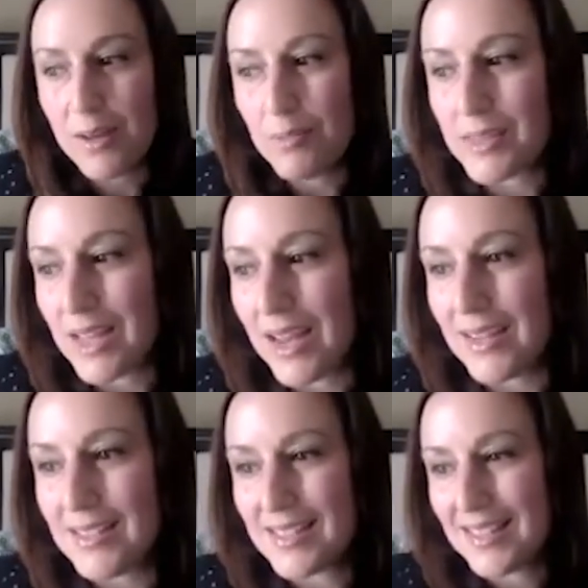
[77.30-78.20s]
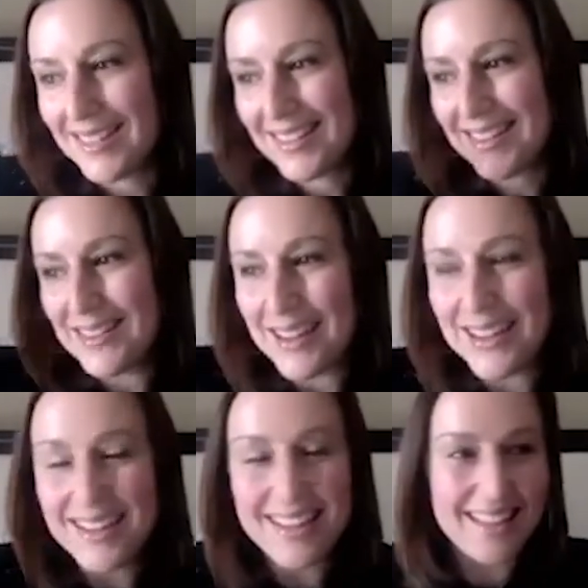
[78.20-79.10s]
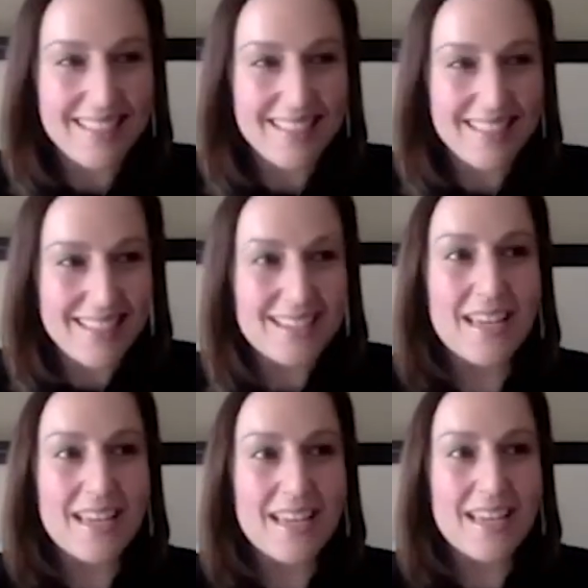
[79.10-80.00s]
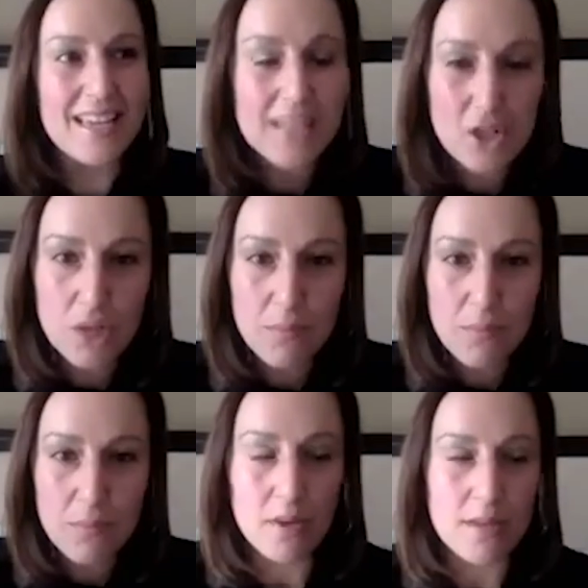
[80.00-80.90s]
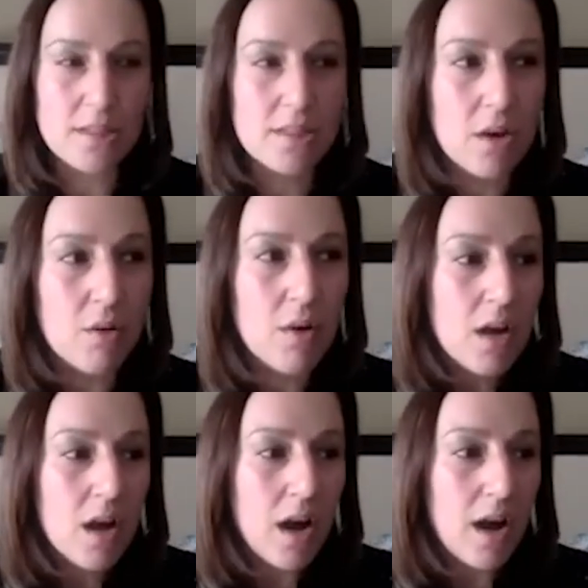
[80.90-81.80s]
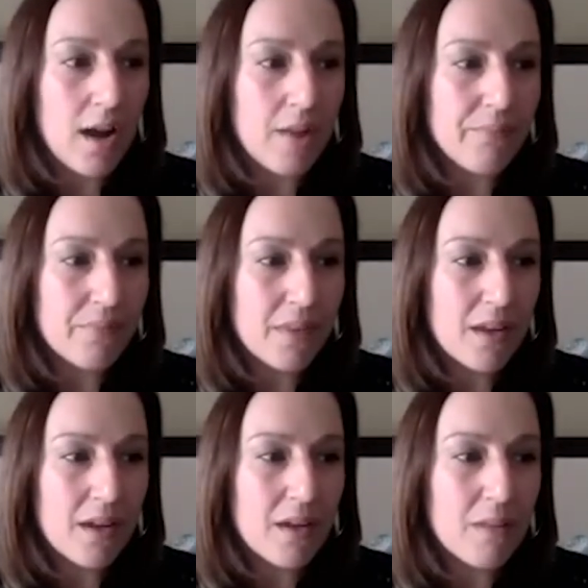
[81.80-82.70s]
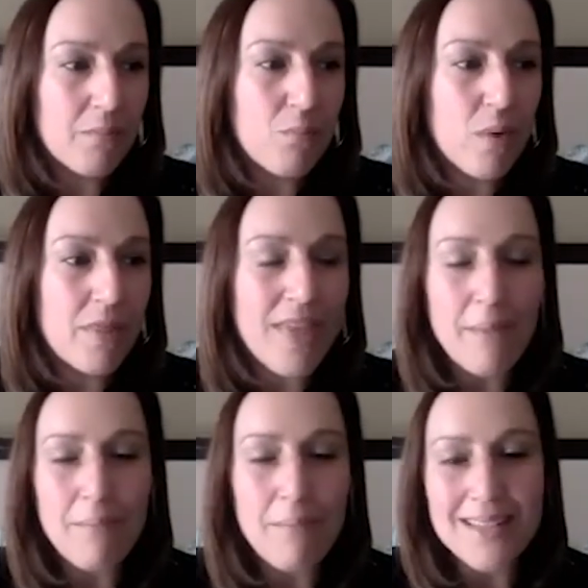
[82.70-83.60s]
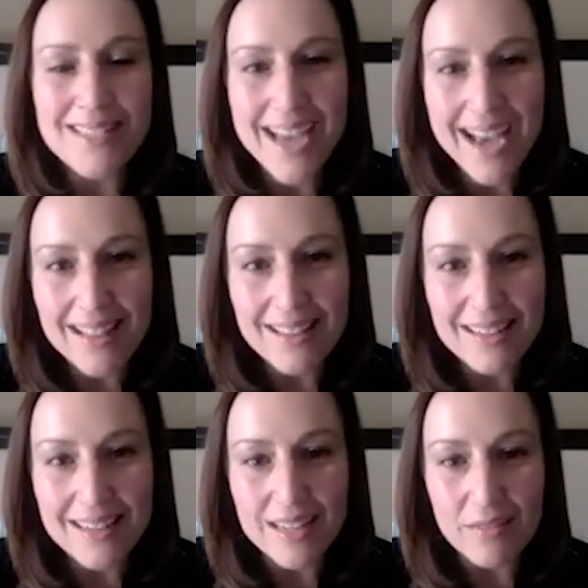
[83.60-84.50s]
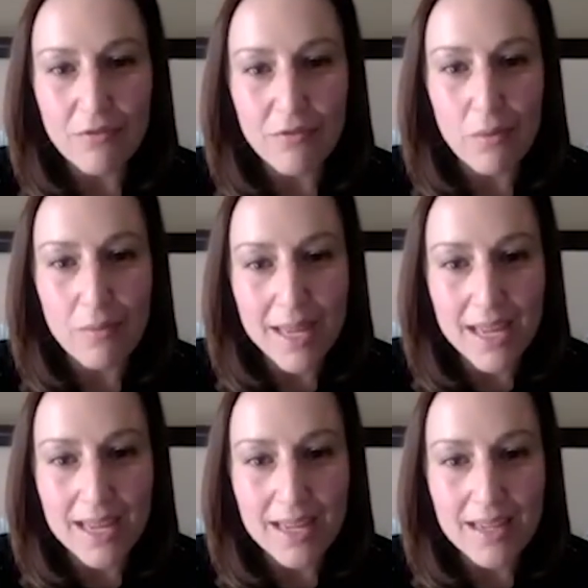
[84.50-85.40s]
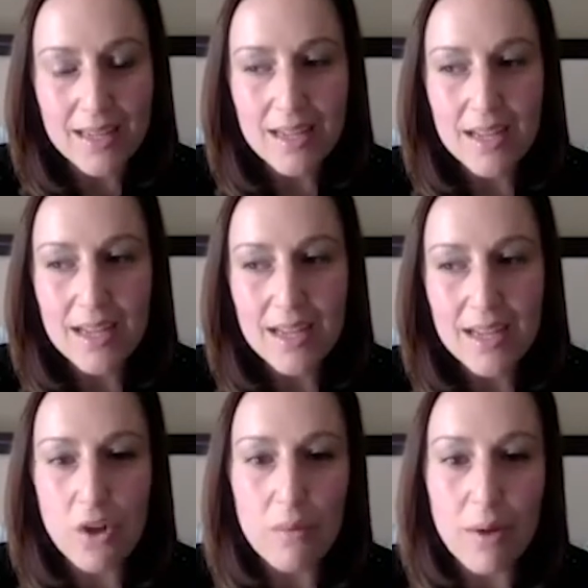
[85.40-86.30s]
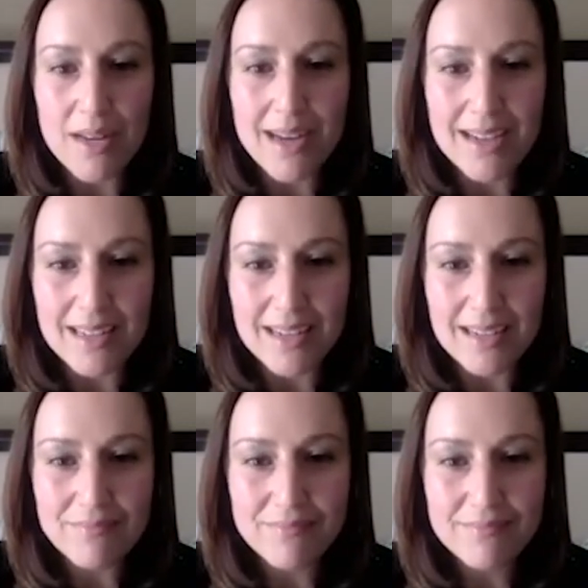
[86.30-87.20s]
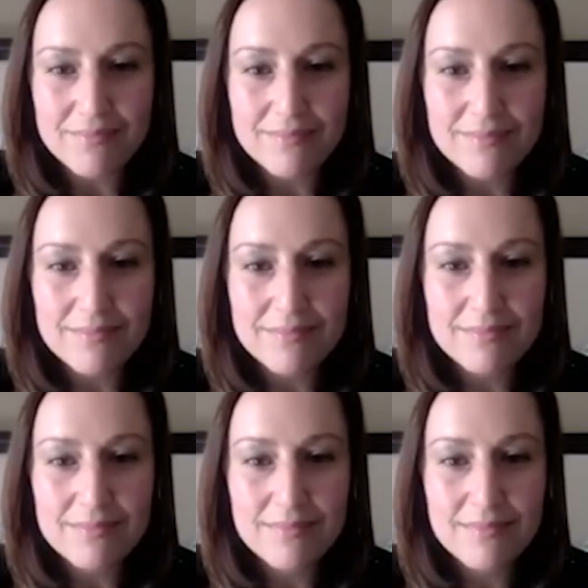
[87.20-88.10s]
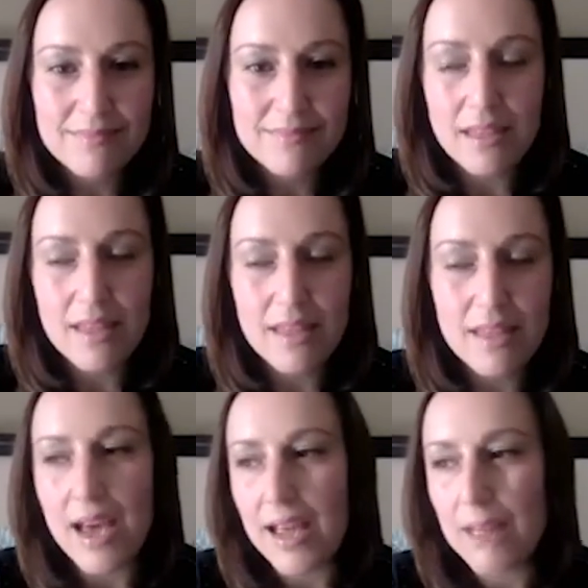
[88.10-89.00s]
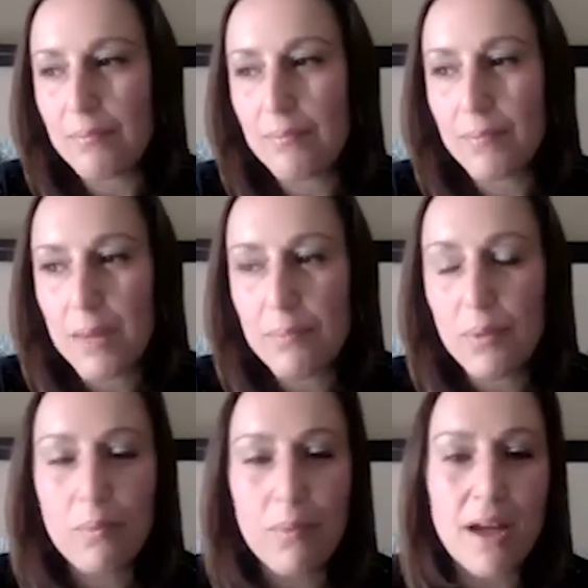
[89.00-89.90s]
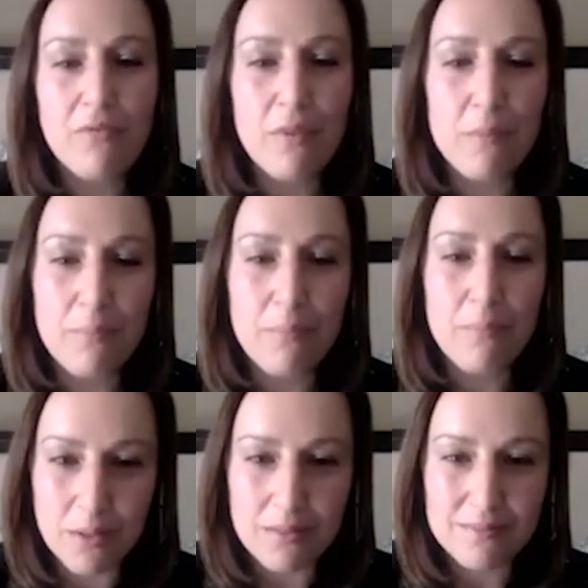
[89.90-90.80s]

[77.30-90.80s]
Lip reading: besides Nike and things like that, teaching people. And so, um, with that mentality, for me, it's all about connecting. I think that people buy from people.